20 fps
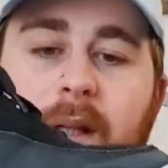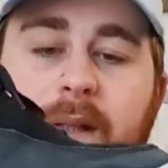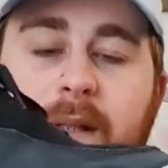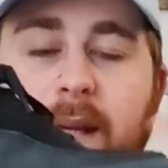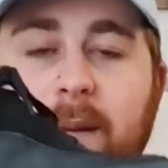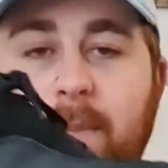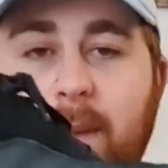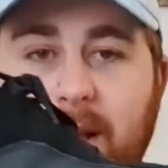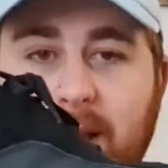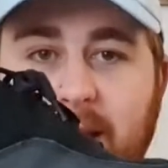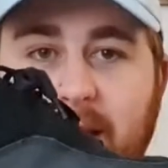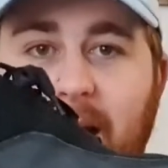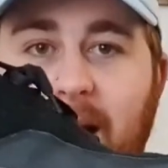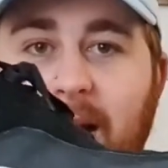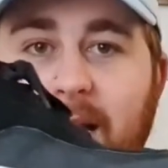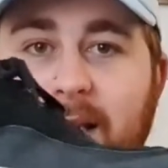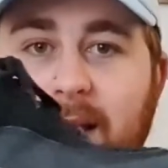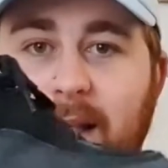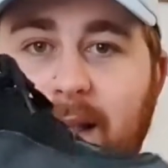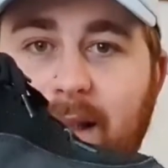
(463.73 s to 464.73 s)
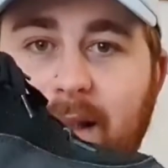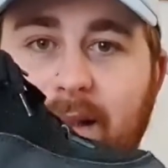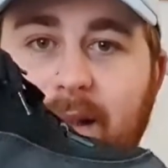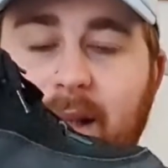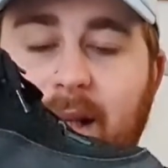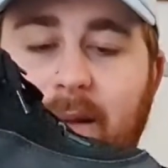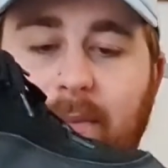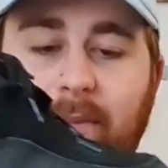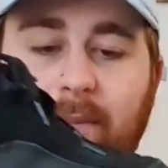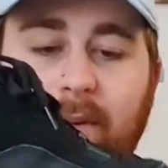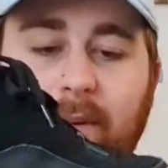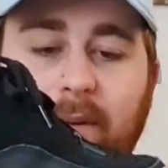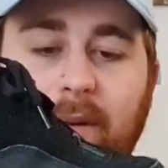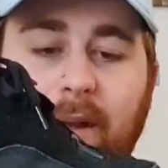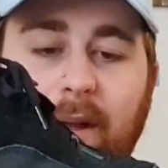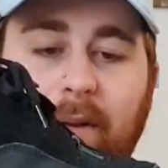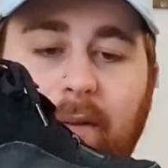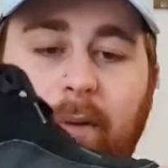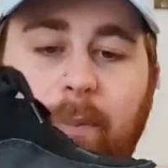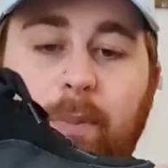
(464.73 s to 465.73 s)
same mentality and the same
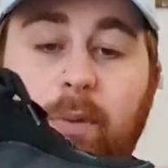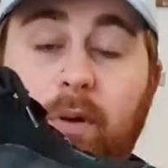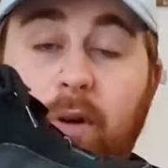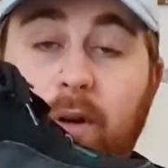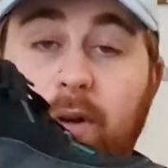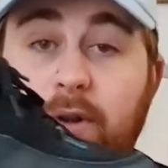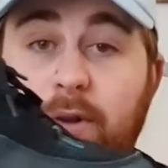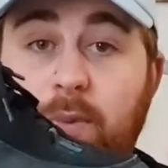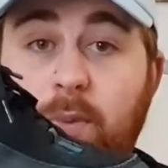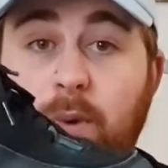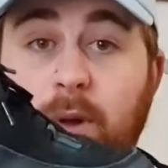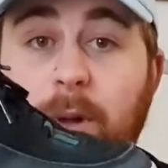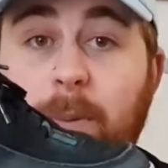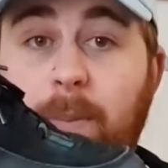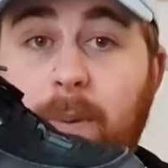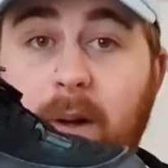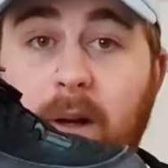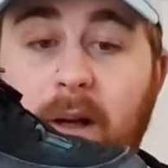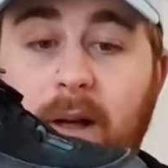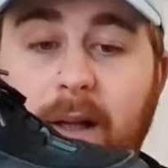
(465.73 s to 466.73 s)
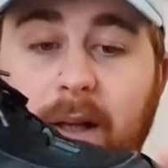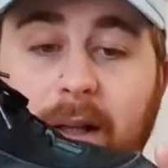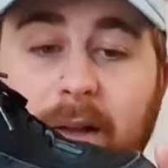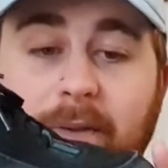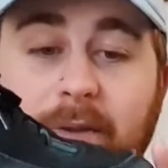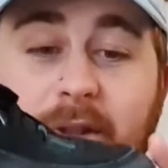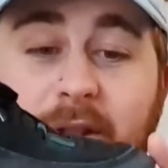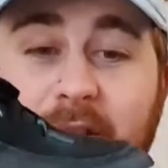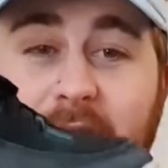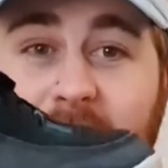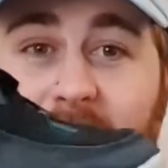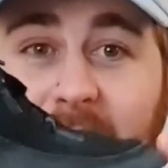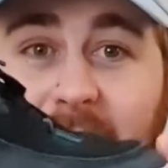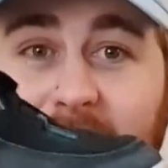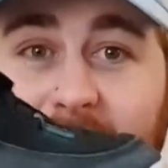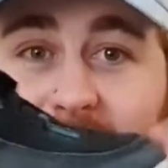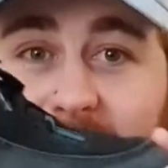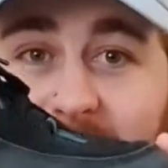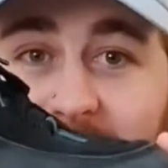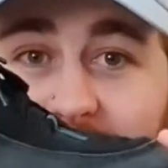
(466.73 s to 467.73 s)
kind of approach would apply. That if you just
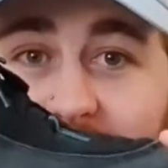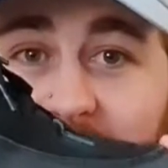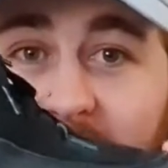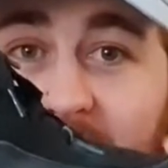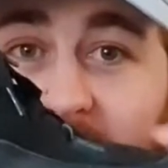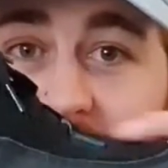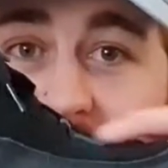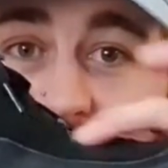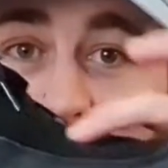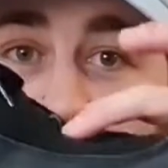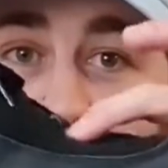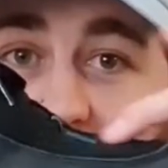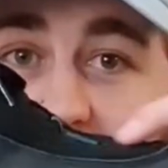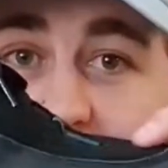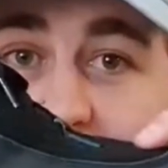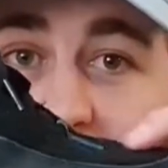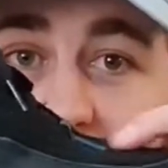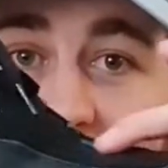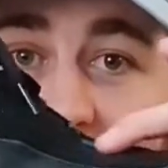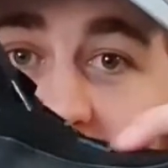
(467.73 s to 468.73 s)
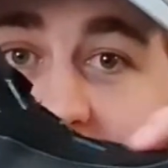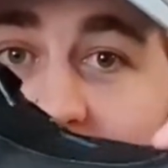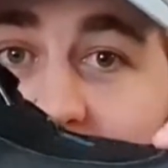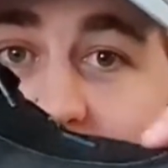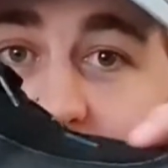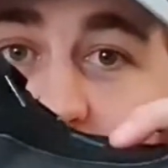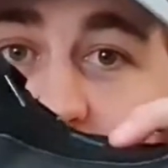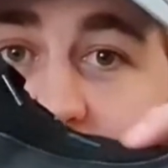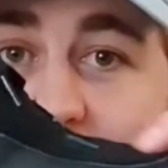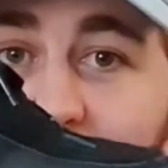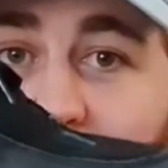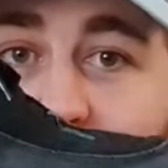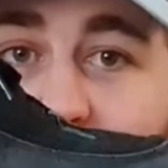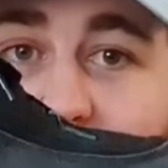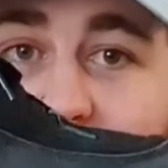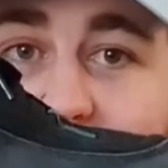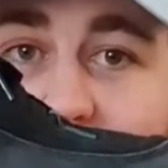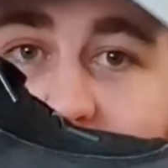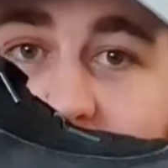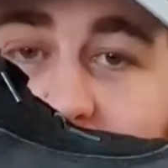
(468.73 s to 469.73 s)
take this nose bit a little bit
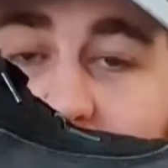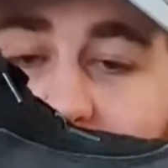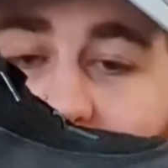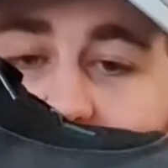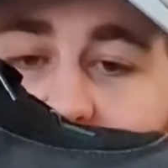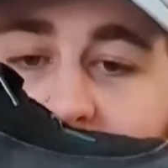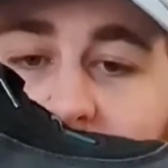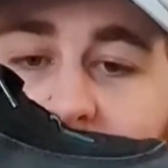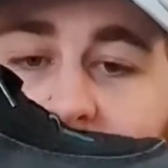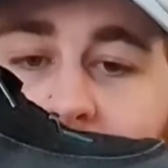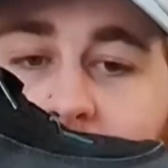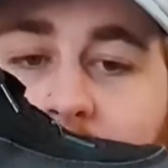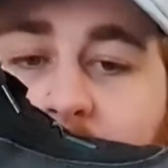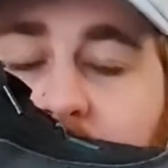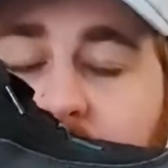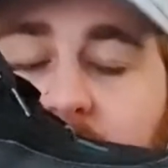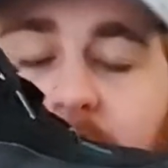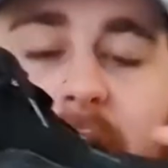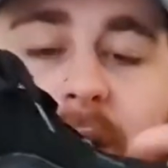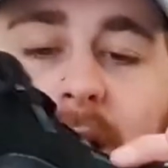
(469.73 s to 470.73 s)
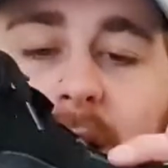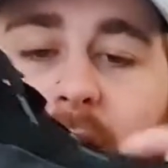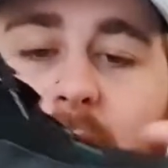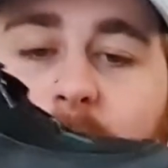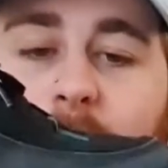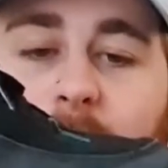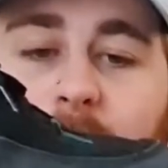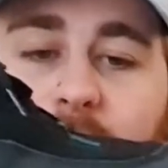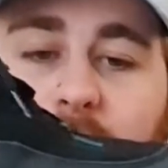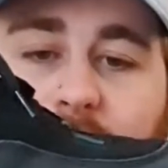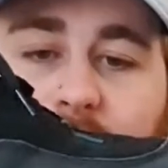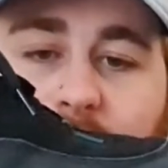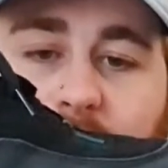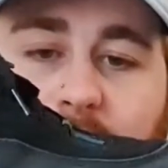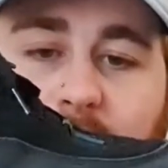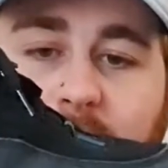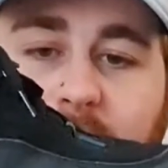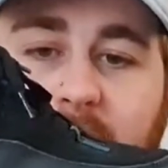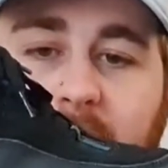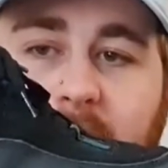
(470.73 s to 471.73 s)
more slimmer, sorry, a little bit more
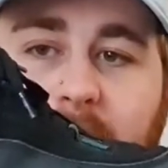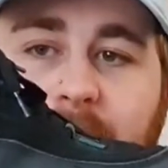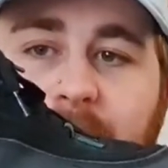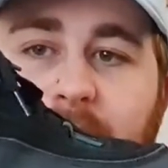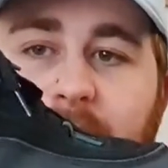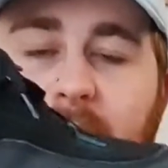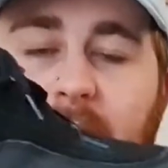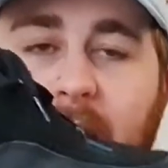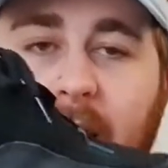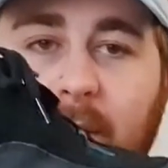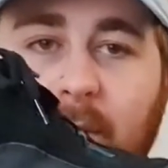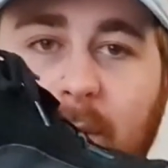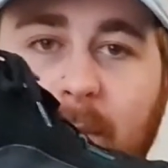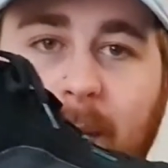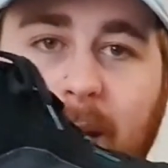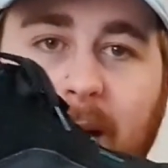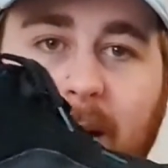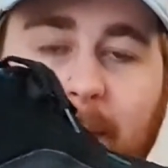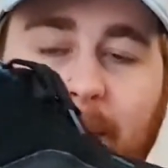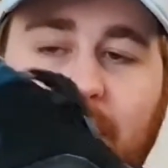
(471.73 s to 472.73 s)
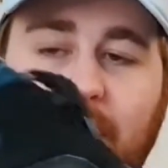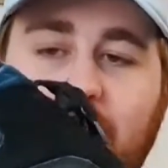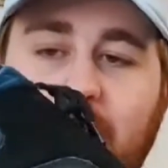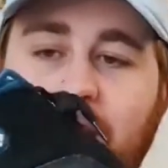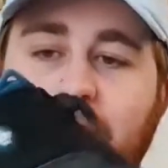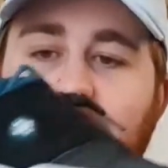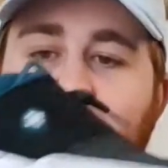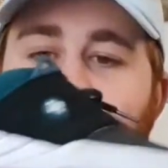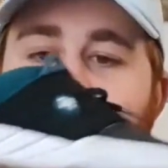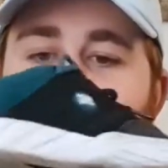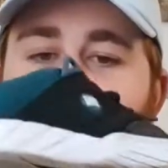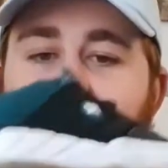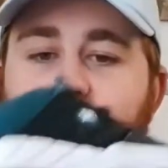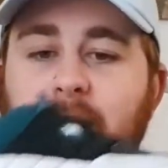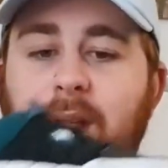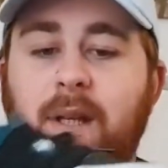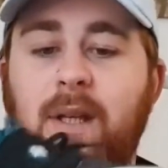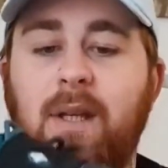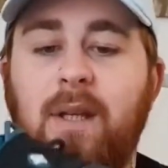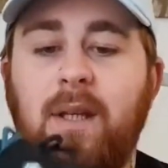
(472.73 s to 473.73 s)
shorter, then it would make a big difference.
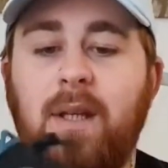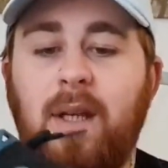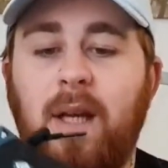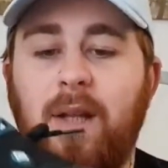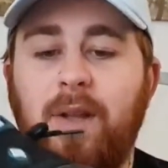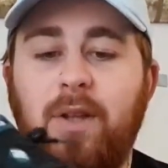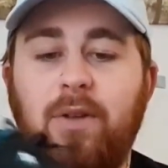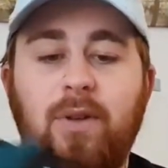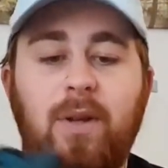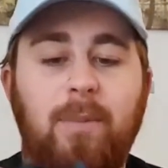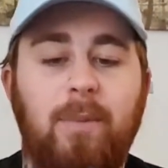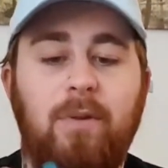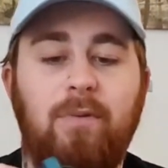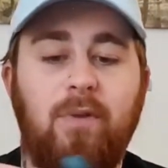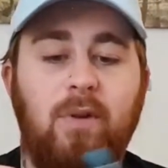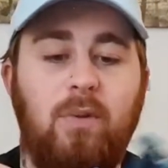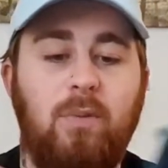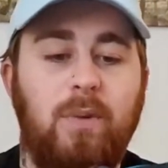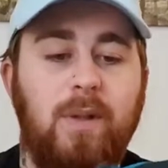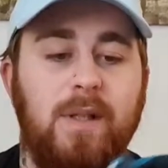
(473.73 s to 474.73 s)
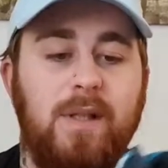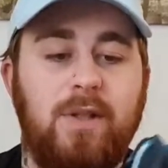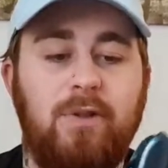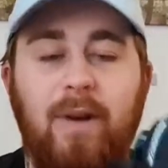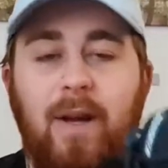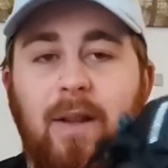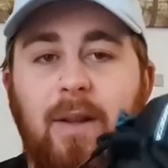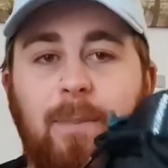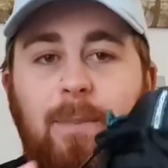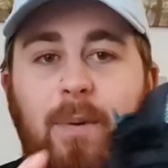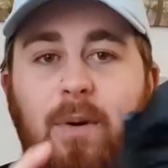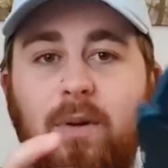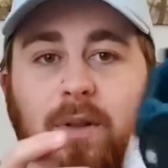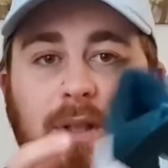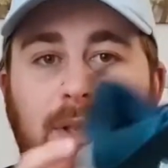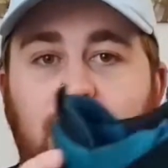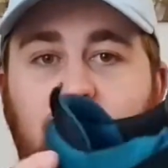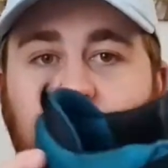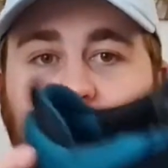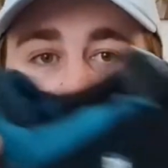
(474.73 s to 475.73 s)
And don't get me wrong, when it's straight out of the
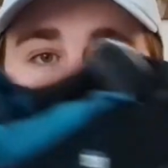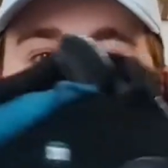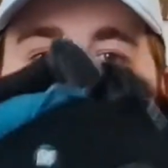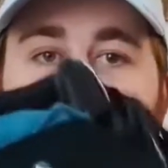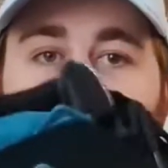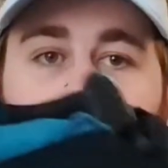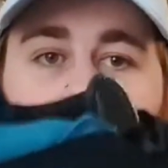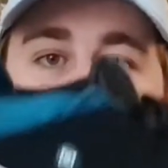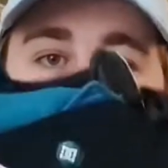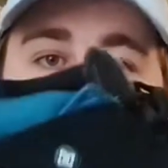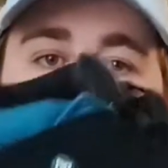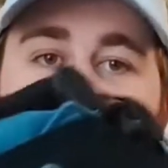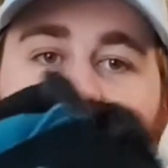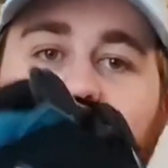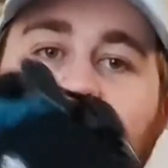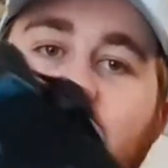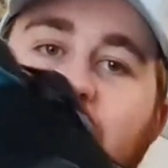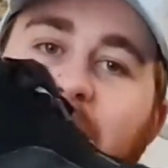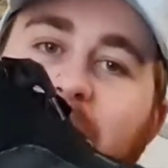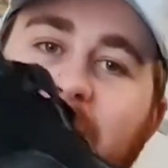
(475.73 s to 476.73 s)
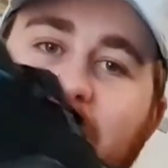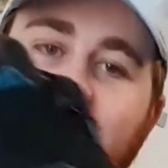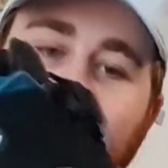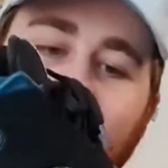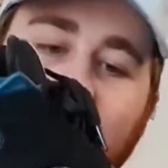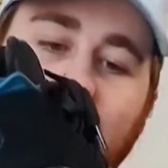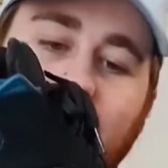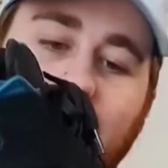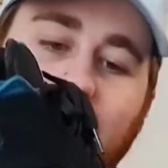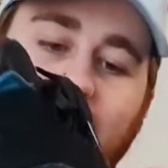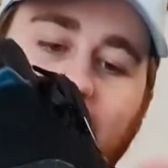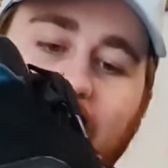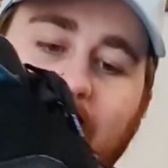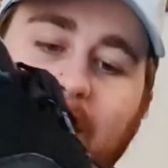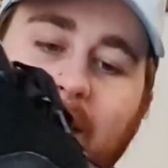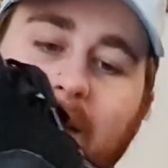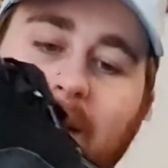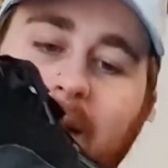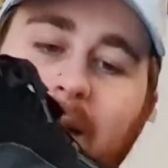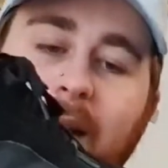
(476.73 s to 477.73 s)
box, it looks alright, but it's when you start skating it,
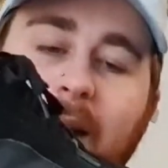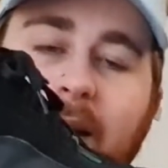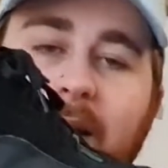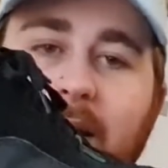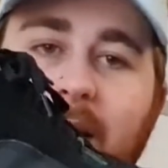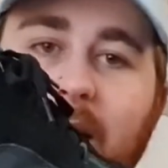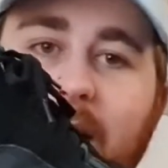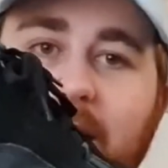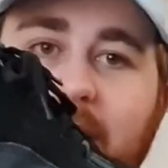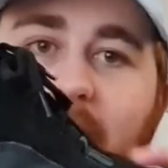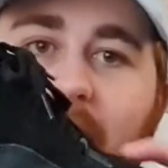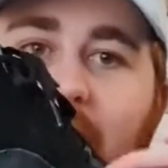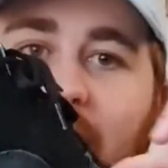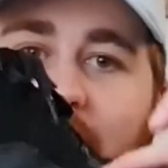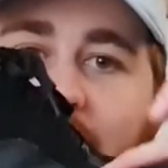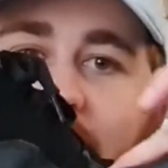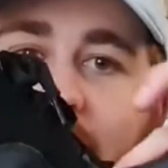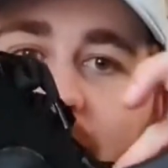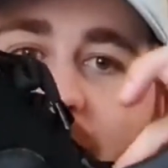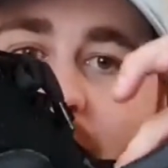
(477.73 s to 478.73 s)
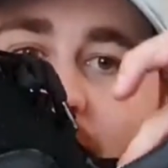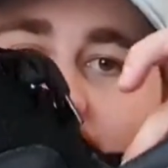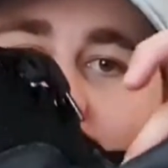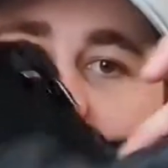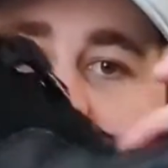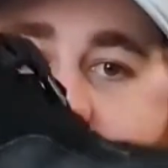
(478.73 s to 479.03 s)
it starts going like that,